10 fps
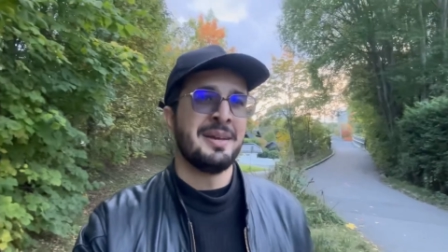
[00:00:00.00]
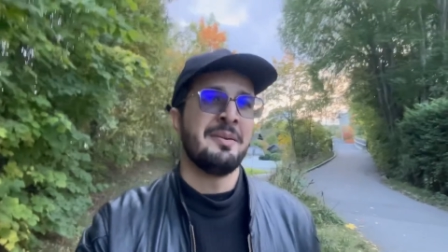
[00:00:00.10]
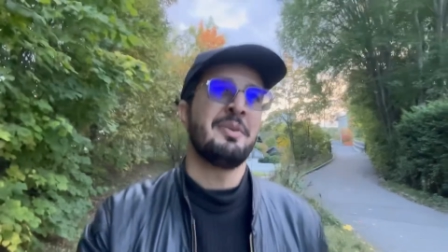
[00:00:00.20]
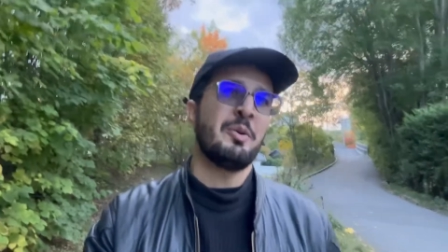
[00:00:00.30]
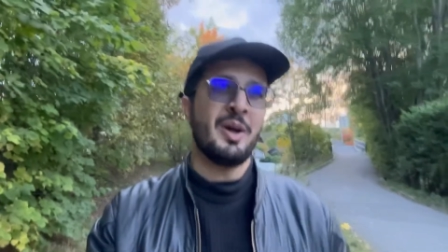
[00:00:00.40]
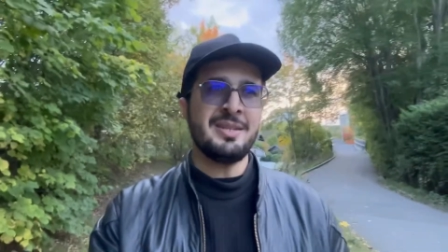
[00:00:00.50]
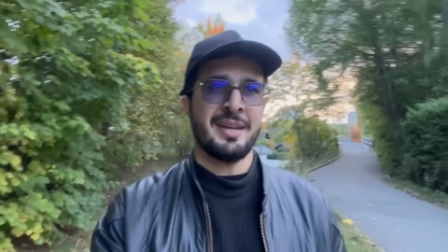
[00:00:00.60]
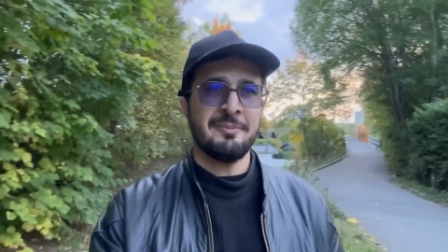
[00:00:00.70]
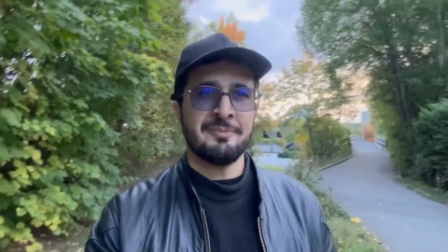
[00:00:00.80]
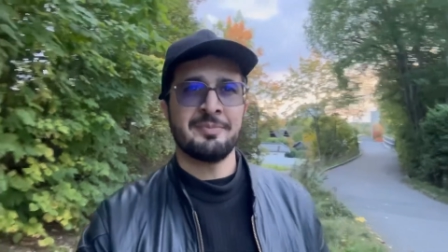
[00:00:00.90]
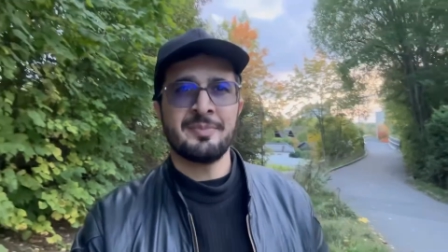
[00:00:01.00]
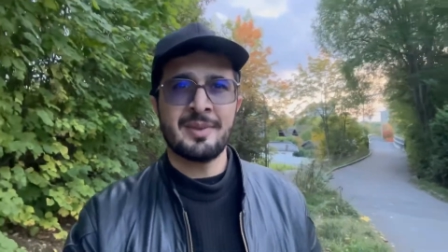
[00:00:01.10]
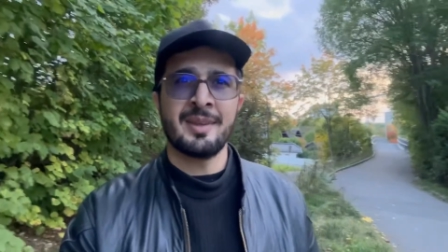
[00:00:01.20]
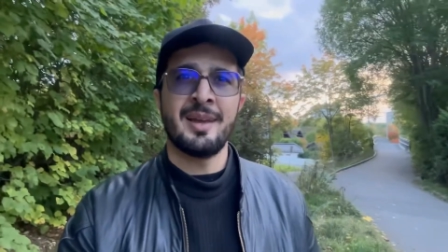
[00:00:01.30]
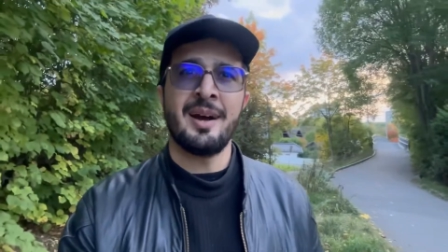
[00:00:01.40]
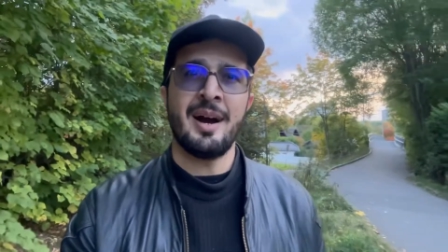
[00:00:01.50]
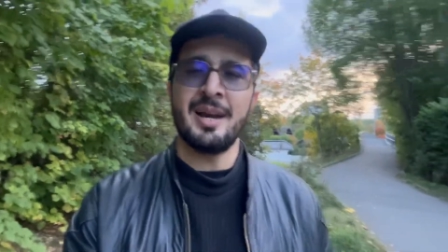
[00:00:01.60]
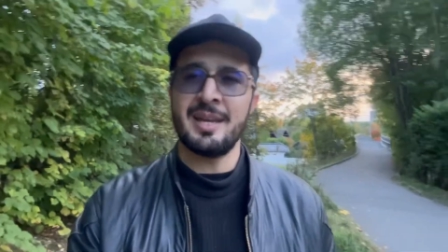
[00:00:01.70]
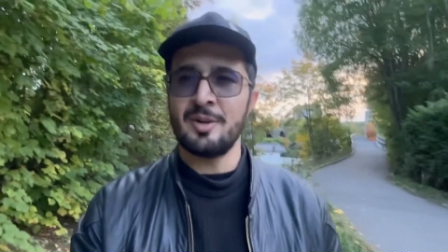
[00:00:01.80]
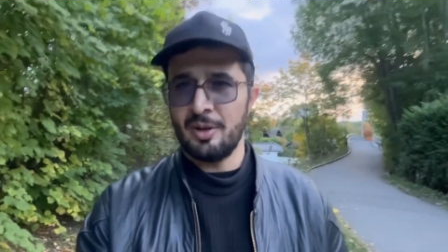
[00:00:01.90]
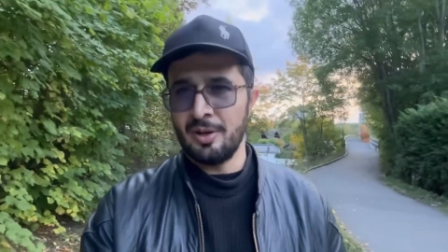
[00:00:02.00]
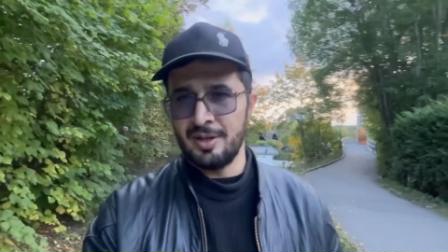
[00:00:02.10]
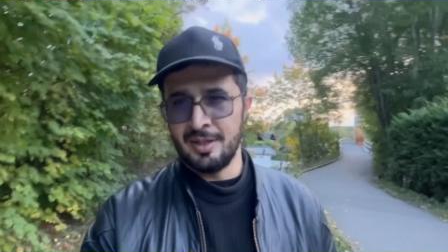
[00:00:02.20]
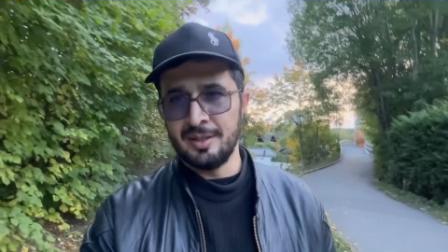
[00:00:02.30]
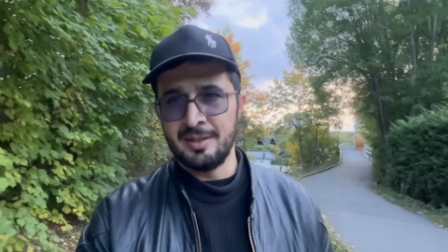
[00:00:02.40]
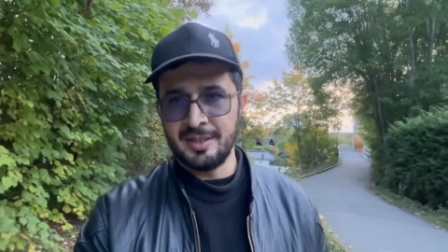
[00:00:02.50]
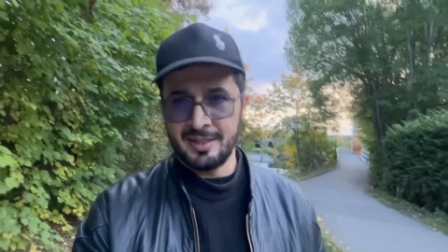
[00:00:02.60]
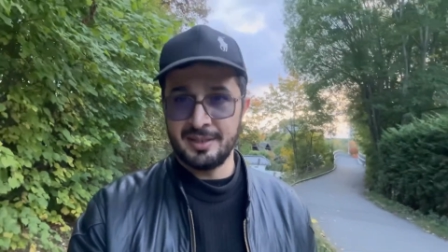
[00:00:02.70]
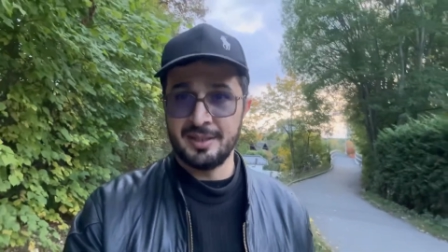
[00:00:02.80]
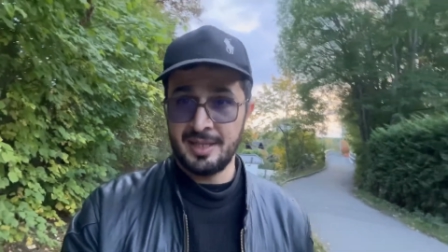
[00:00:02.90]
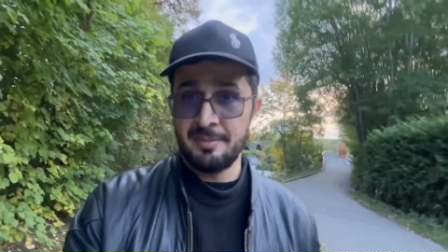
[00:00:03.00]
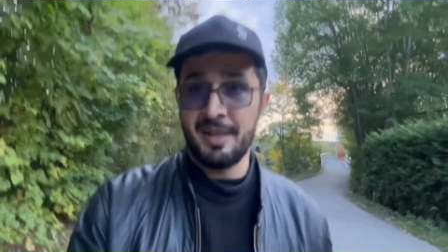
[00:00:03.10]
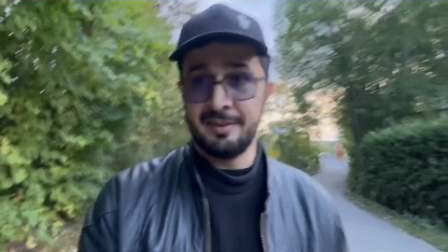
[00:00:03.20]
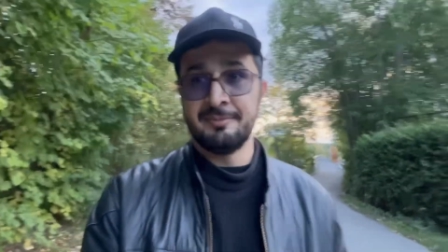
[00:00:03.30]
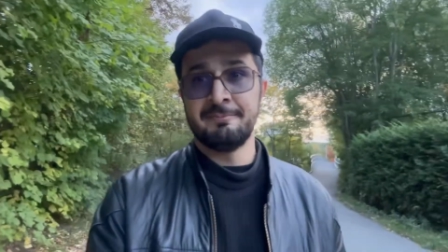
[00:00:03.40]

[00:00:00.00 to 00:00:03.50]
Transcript: But one day, I got uh, another email.